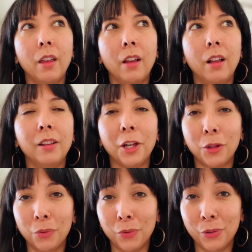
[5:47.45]
a lot
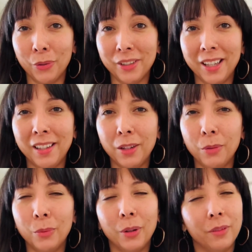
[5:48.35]
of thrift stores, I
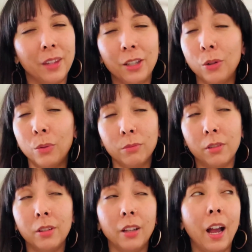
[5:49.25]
think, well,
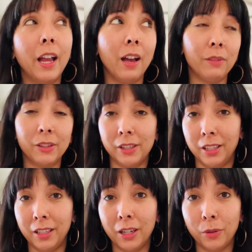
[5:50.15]
I haven't
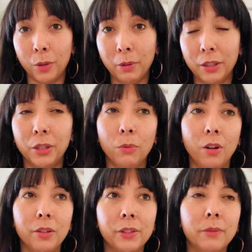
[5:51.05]
seen, I don't know about you
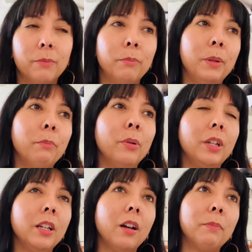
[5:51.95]
all, been
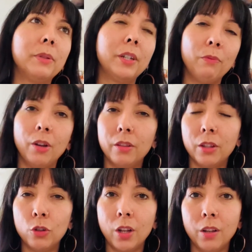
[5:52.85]
putting up stuff on
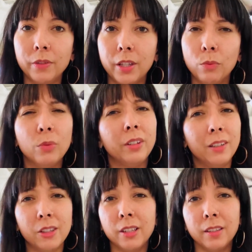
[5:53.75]
the shelves that
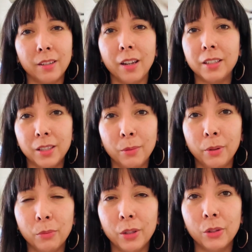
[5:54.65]
really just does not need to
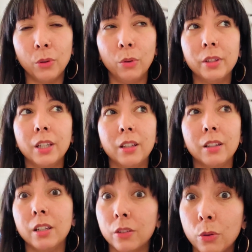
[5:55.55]
be resold,
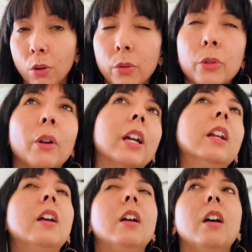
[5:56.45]
and then it's gross,
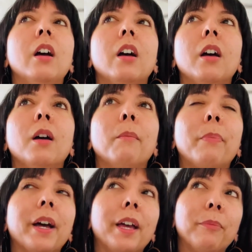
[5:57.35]
right?
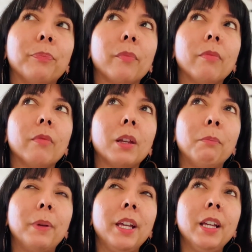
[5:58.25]
But
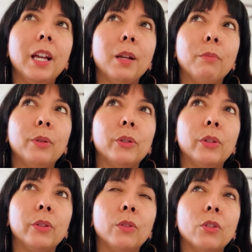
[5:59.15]
being able
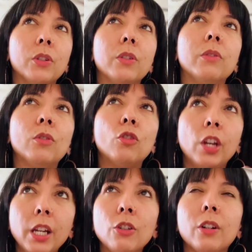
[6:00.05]
to just
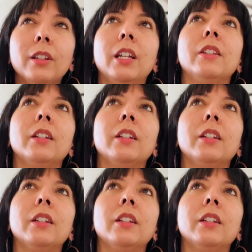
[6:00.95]
change our lens